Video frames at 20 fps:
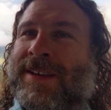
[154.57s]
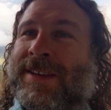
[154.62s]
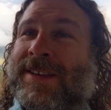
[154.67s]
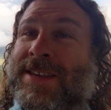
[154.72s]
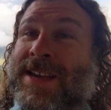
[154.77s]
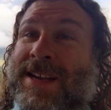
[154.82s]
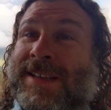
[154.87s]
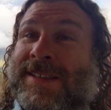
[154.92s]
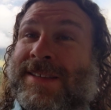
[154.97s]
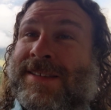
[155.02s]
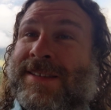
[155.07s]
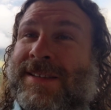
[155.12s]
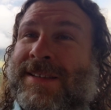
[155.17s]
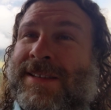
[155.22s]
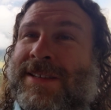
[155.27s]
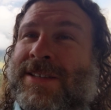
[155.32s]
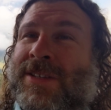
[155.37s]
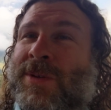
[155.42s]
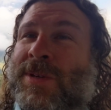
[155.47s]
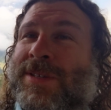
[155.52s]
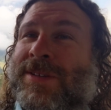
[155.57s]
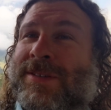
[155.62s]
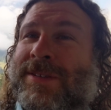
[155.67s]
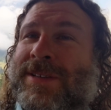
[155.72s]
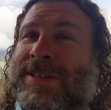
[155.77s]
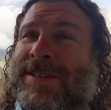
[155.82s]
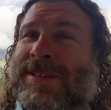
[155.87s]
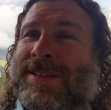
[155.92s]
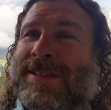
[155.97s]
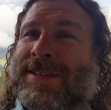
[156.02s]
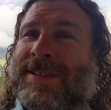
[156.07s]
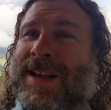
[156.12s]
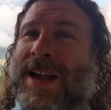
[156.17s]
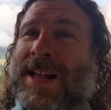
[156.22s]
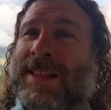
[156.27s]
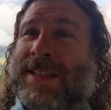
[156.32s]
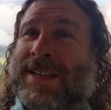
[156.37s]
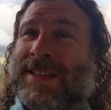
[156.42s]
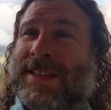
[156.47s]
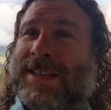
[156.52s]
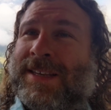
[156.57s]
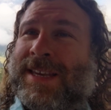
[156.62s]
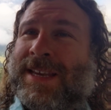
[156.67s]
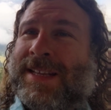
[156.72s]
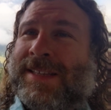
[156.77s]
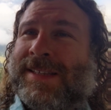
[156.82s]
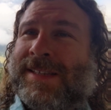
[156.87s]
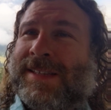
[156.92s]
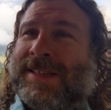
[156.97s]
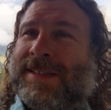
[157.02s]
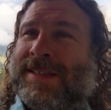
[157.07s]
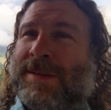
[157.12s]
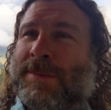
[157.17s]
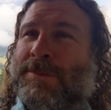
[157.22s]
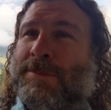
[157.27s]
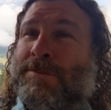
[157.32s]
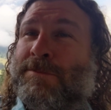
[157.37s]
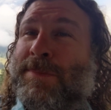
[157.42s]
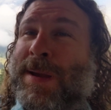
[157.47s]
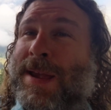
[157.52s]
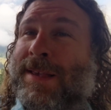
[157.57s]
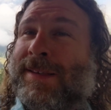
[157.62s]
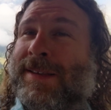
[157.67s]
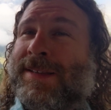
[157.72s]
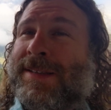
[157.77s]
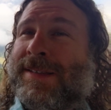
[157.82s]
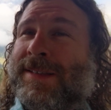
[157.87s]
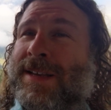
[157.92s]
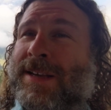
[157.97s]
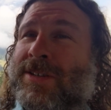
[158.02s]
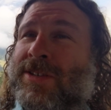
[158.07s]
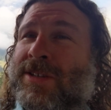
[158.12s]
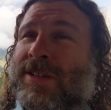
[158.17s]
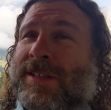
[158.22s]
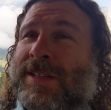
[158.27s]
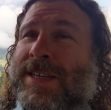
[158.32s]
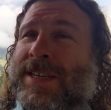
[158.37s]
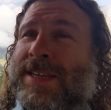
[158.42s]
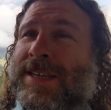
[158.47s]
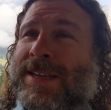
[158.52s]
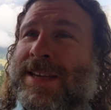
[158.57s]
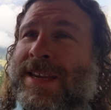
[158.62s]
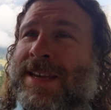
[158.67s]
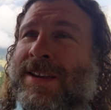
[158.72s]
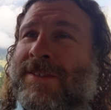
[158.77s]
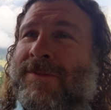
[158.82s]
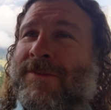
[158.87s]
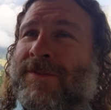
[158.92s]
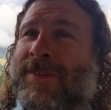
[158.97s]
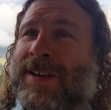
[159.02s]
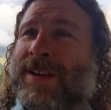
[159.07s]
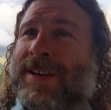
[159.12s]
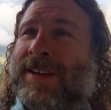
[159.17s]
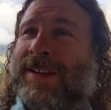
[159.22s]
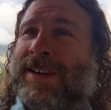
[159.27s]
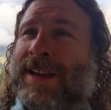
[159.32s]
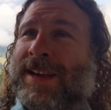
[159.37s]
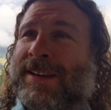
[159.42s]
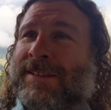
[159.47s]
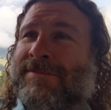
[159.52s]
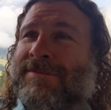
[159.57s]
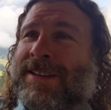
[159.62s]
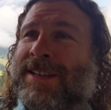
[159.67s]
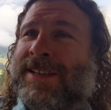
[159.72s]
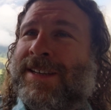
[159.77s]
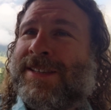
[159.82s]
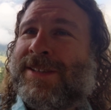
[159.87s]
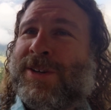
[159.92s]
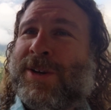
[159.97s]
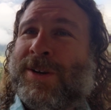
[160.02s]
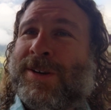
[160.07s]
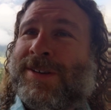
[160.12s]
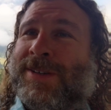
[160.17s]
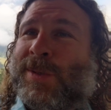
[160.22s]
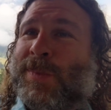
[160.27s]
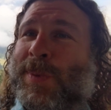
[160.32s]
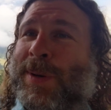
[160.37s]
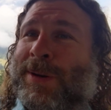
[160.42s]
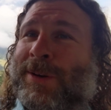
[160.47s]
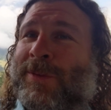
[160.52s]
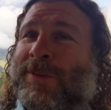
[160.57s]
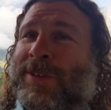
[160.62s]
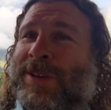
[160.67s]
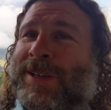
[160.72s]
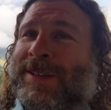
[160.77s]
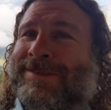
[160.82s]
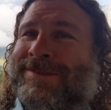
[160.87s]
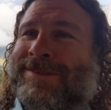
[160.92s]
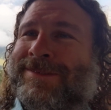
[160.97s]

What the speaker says: yes, Switzerland, a lot like Kansas, paleontologically, if not in its current topography.